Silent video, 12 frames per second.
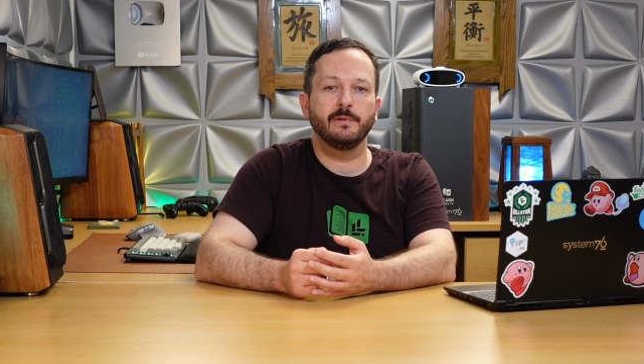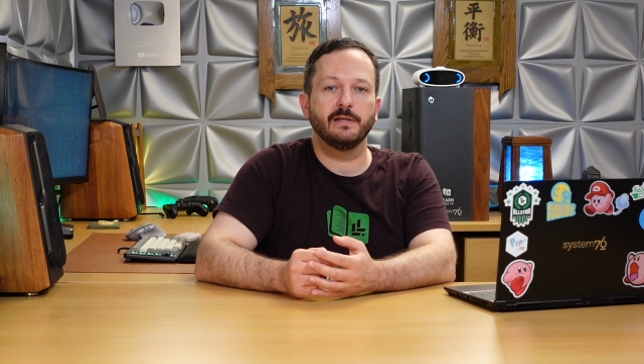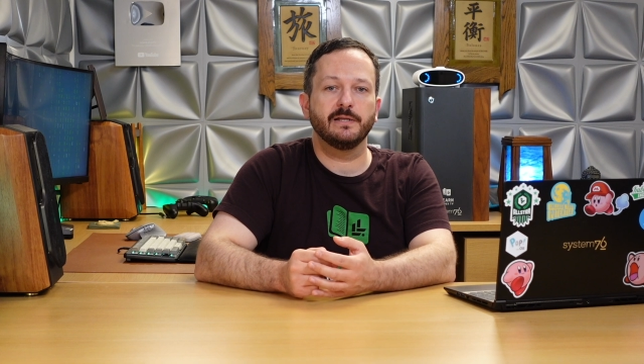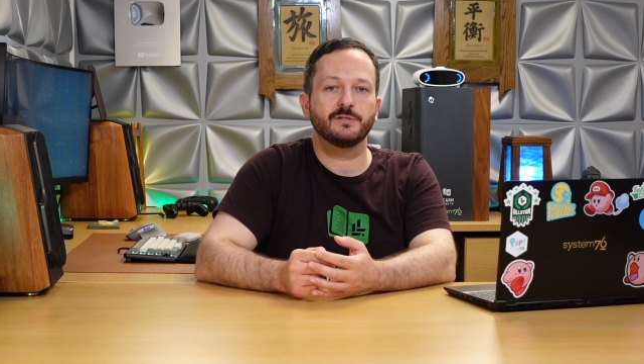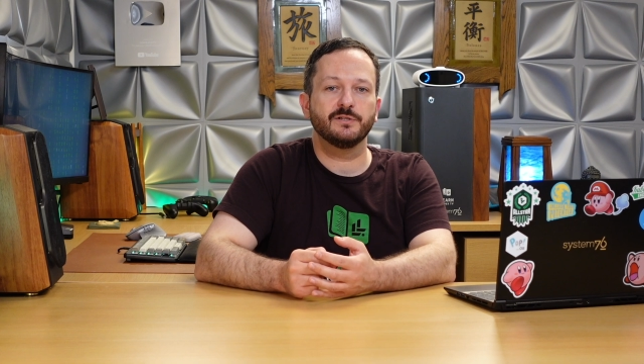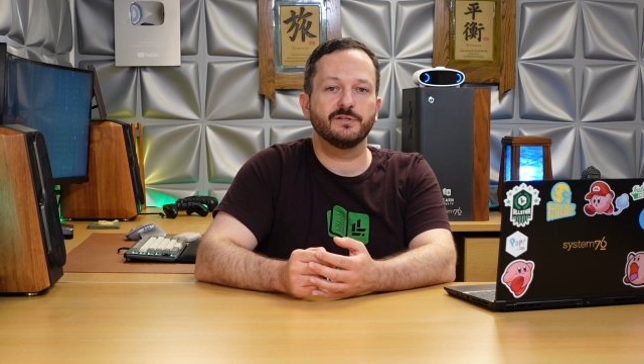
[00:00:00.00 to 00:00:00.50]
in
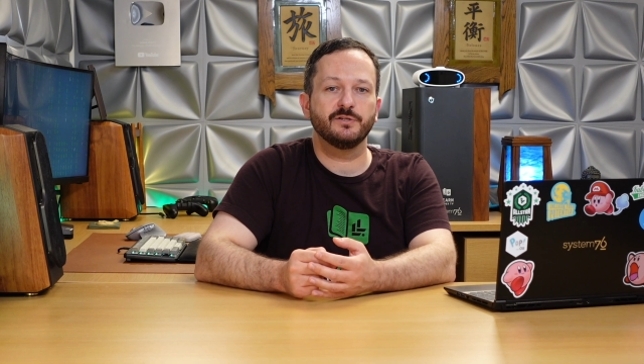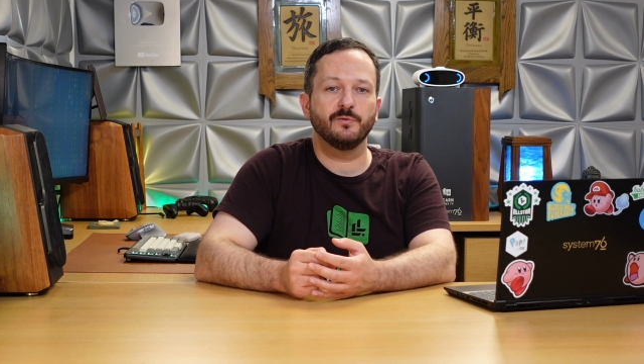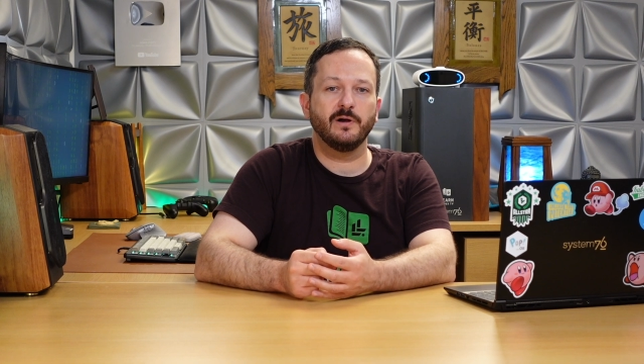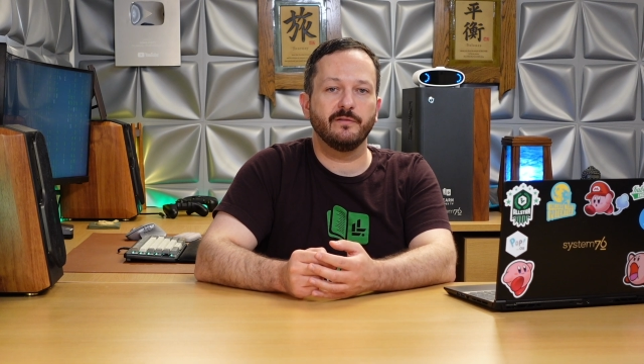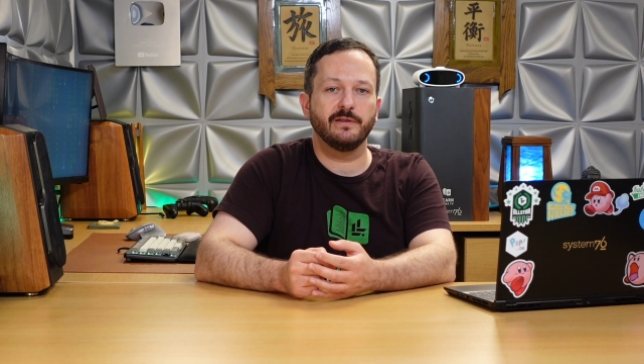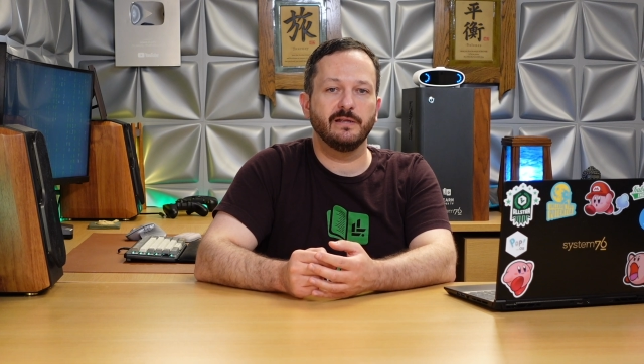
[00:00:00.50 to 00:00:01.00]
addition to
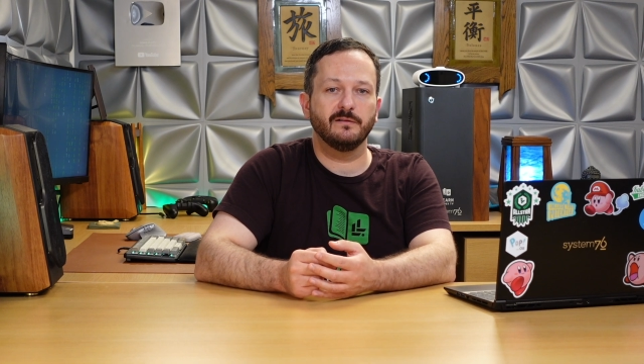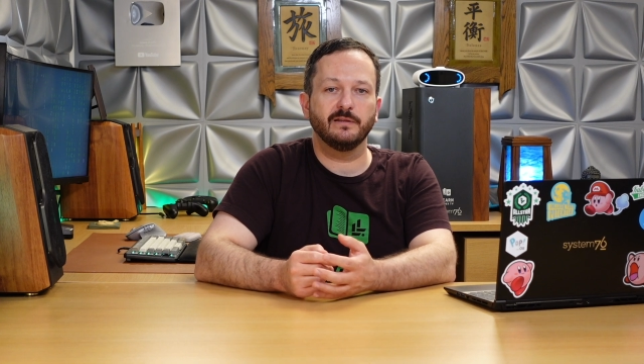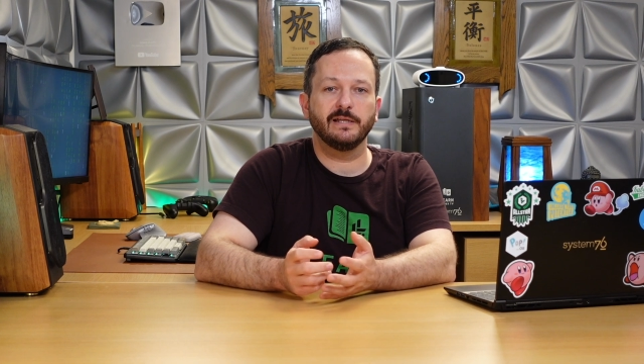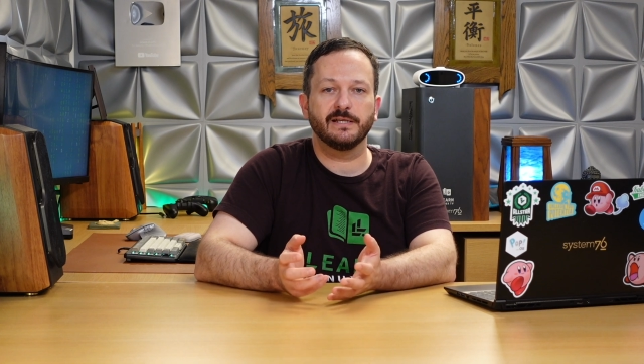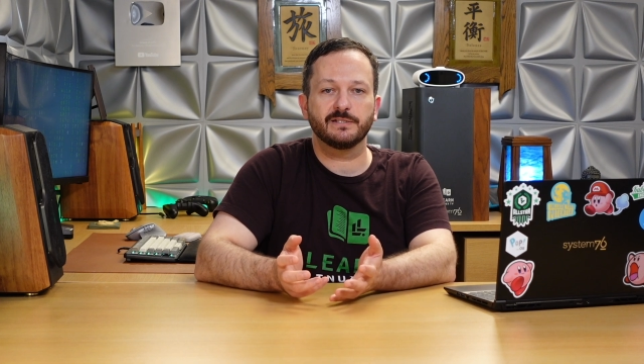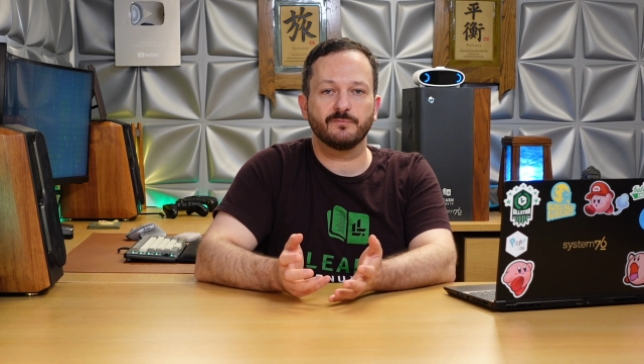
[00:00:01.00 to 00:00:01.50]
all the
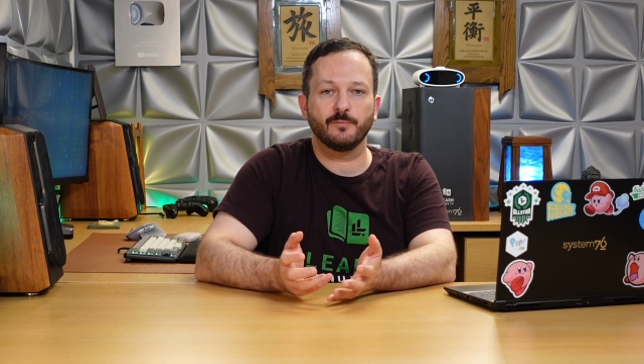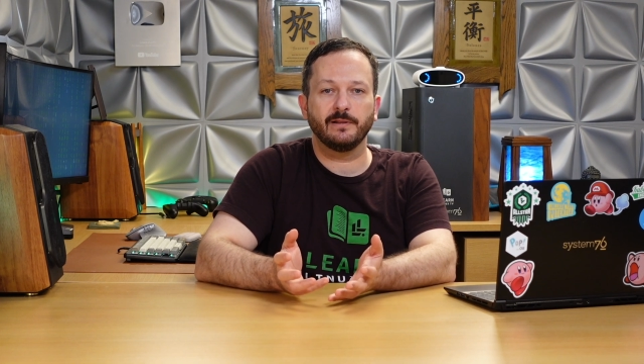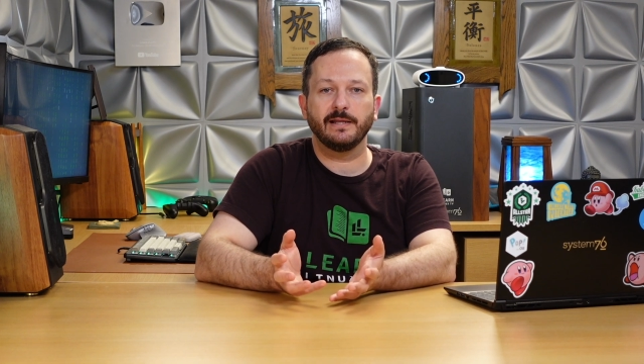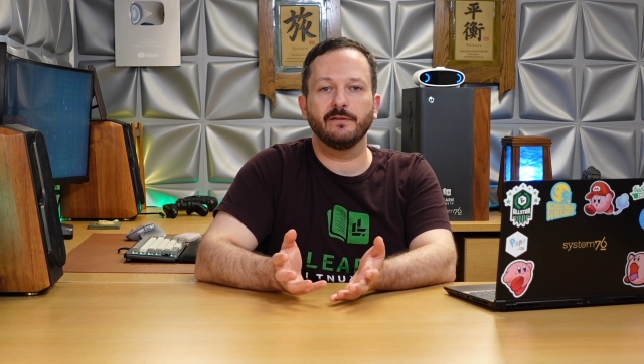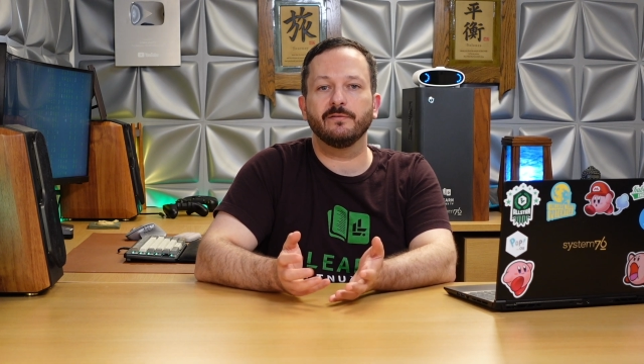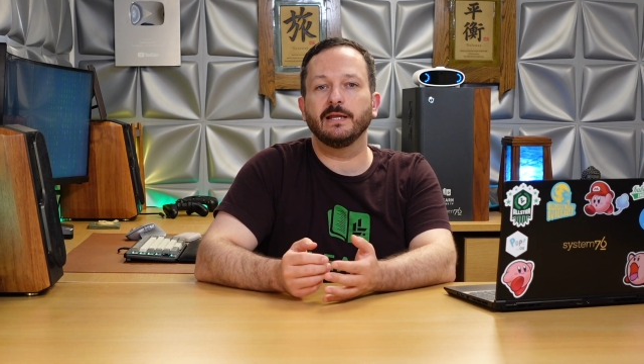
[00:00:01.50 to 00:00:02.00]

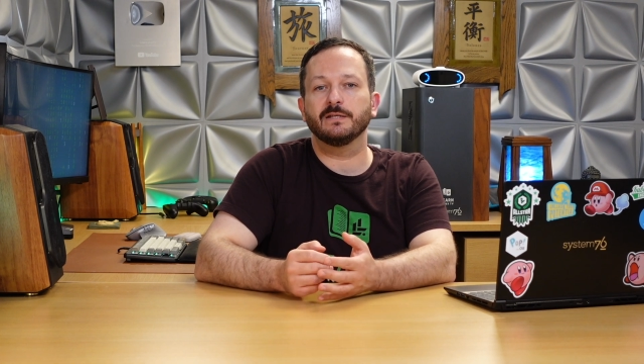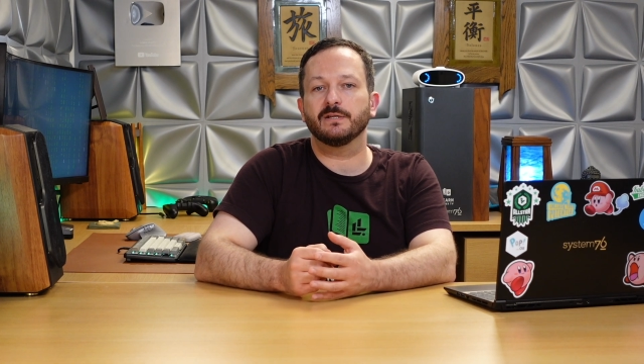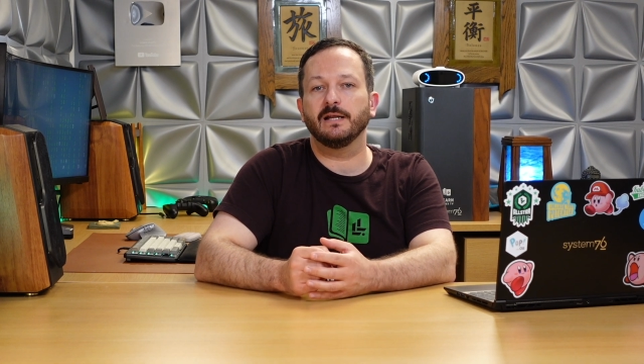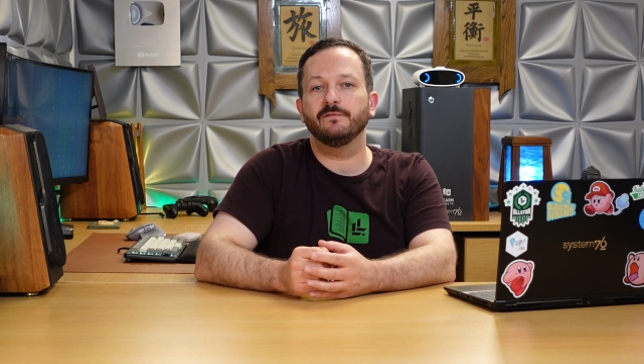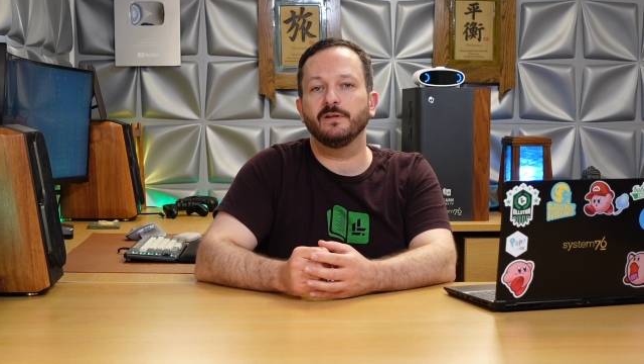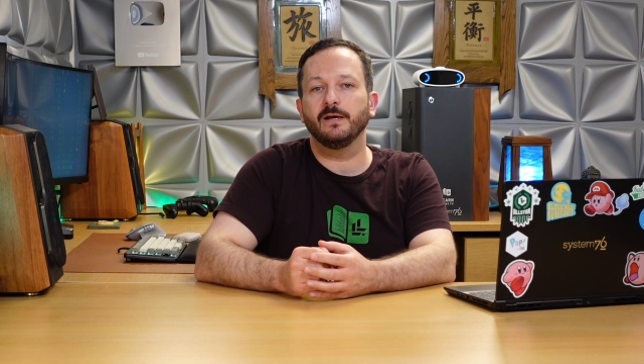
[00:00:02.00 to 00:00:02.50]
Linux-related things that I've